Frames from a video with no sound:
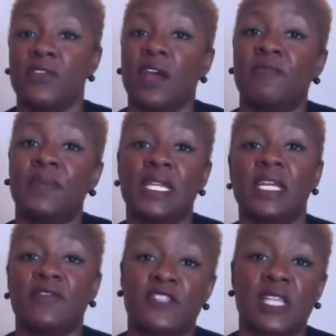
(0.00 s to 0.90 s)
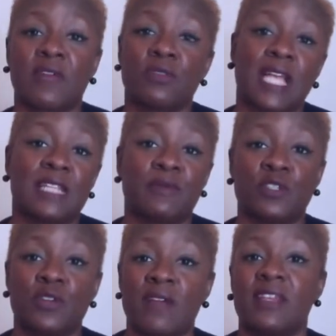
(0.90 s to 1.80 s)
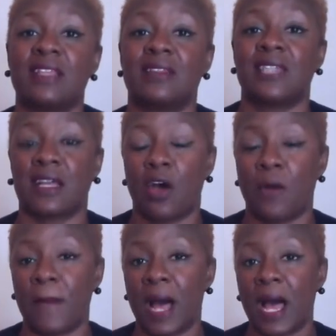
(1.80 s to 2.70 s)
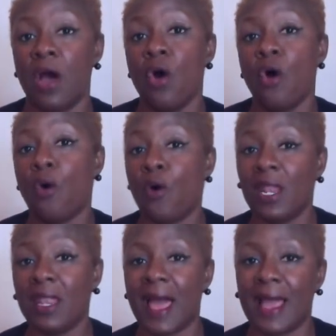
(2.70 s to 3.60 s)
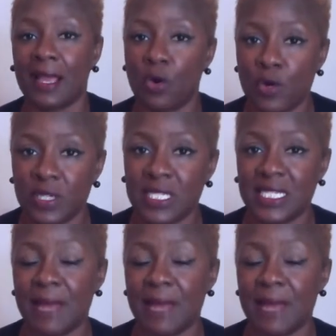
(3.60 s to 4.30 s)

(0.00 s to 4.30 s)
you have been here several times but you have yet to check out my online courses,